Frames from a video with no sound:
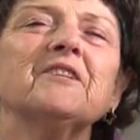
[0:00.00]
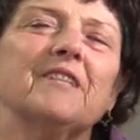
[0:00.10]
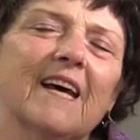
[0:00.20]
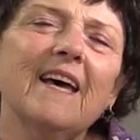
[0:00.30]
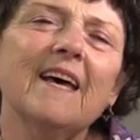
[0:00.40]

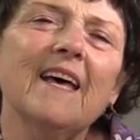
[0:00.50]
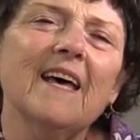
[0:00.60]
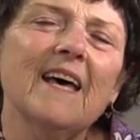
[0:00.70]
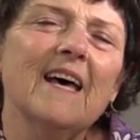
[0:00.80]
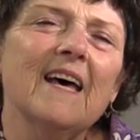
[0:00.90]

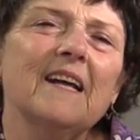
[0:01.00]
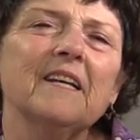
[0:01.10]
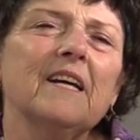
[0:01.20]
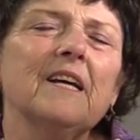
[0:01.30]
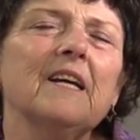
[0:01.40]

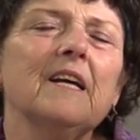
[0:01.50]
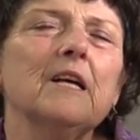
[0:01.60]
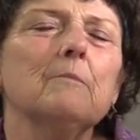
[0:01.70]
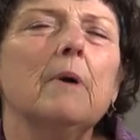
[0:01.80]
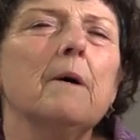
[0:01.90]
Teddy
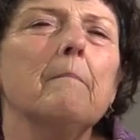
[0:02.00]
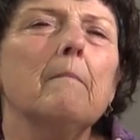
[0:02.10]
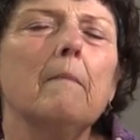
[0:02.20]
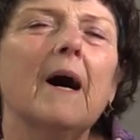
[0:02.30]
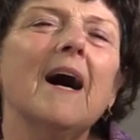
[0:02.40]

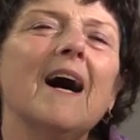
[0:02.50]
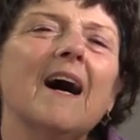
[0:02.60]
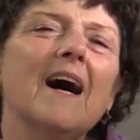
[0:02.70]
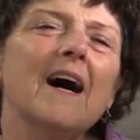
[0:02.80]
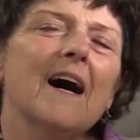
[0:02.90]
Bamba,
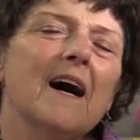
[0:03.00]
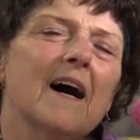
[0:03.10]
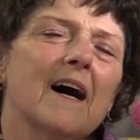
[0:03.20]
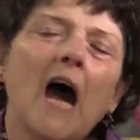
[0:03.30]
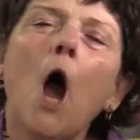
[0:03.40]

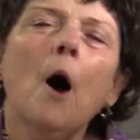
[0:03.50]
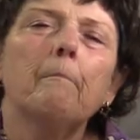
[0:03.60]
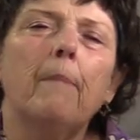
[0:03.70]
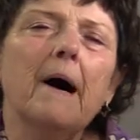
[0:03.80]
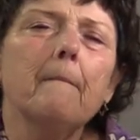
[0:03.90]

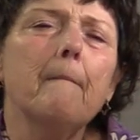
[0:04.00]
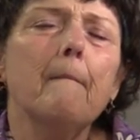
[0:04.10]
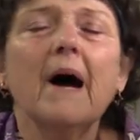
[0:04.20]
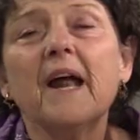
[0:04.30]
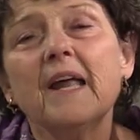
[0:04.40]

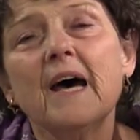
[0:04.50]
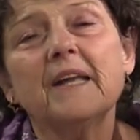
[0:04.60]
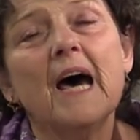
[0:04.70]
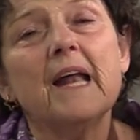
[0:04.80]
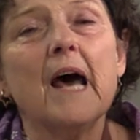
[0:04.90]
Bamba da
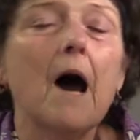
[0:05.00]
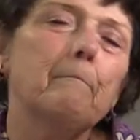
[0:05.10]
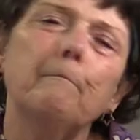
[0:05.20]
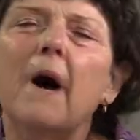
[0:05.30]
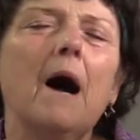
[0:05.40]
da da
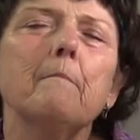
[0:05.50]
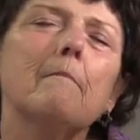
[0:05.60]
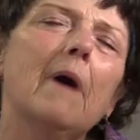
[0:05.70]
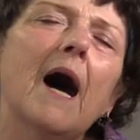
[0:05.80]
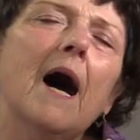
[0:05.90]

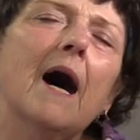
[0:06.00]
Bamba.